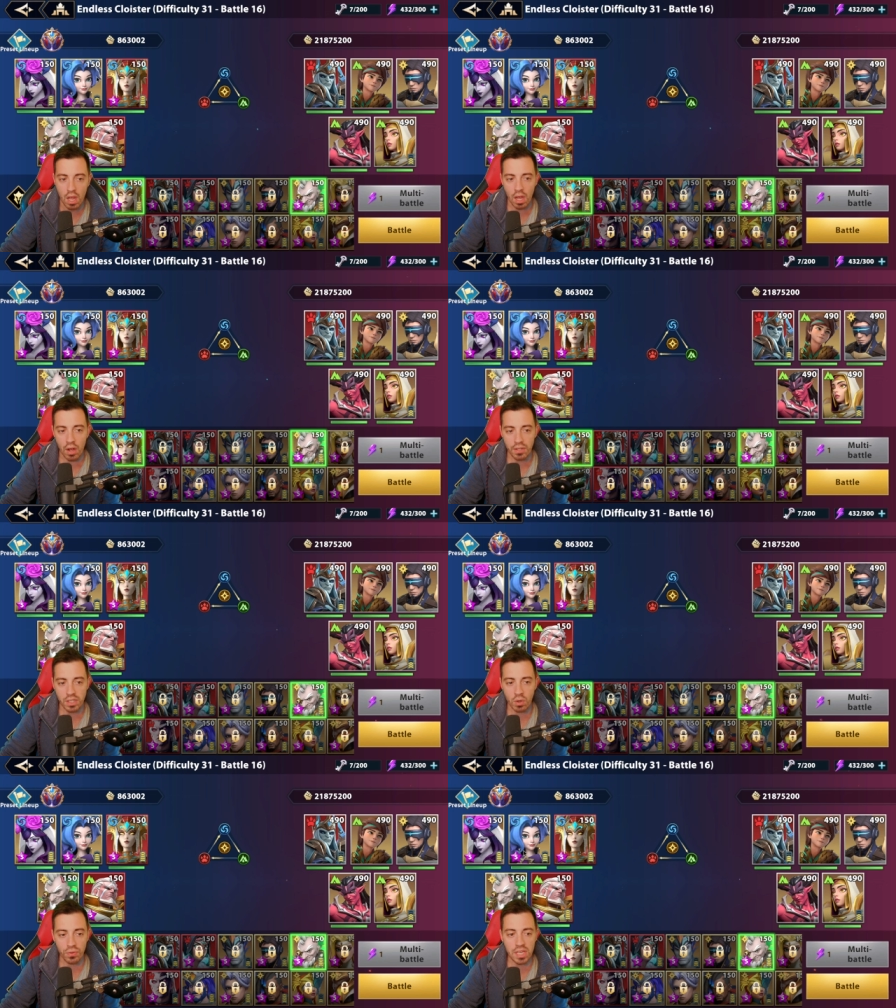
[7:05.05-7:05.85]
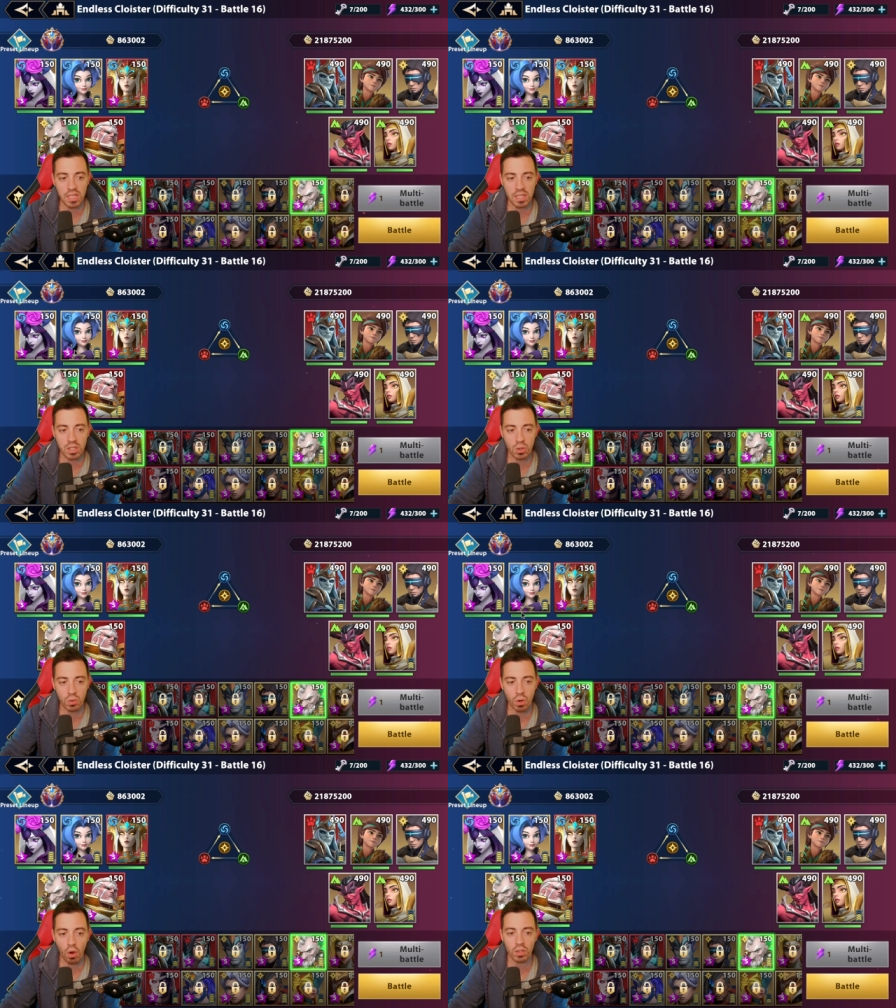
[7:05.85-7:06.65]
Uh, so these
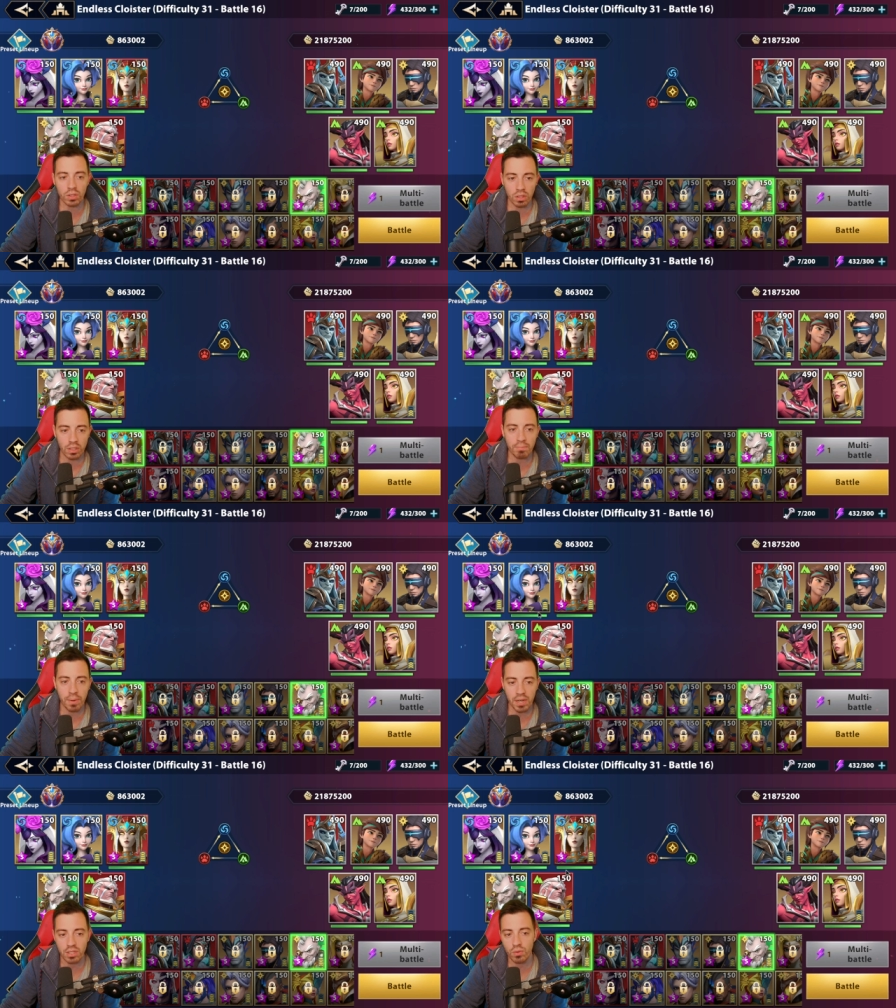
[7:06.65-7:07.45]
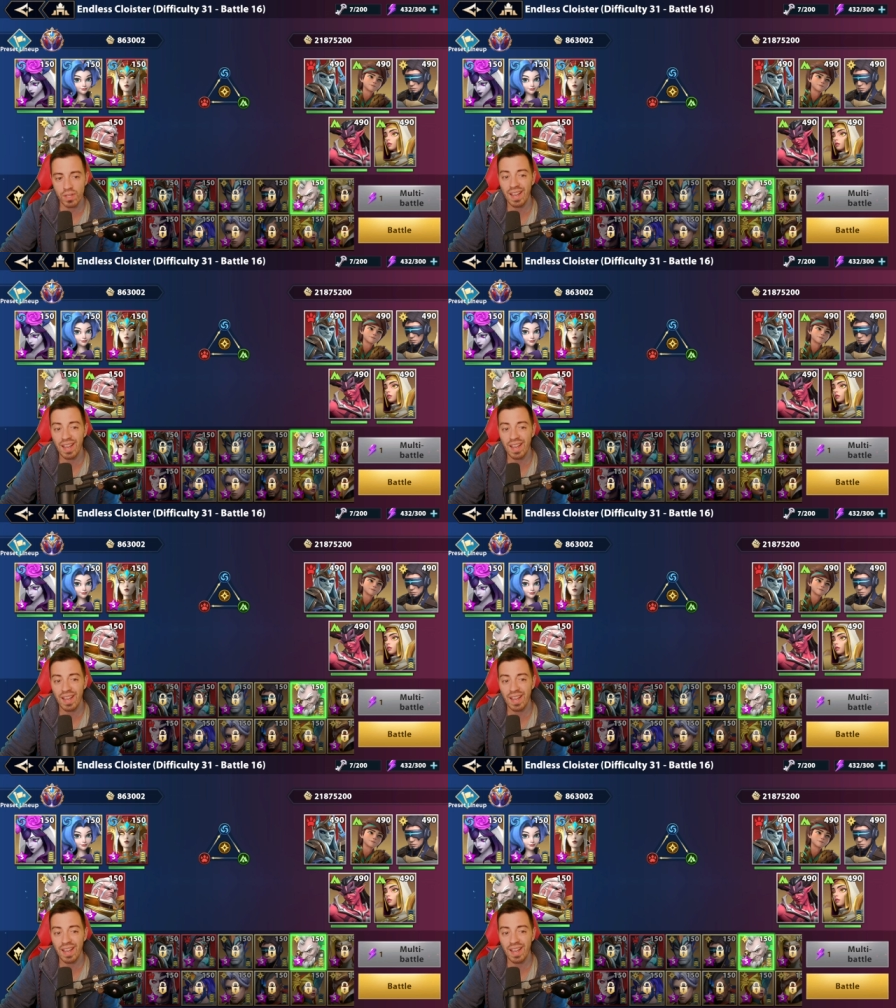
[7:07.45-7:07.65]
two are not mandatory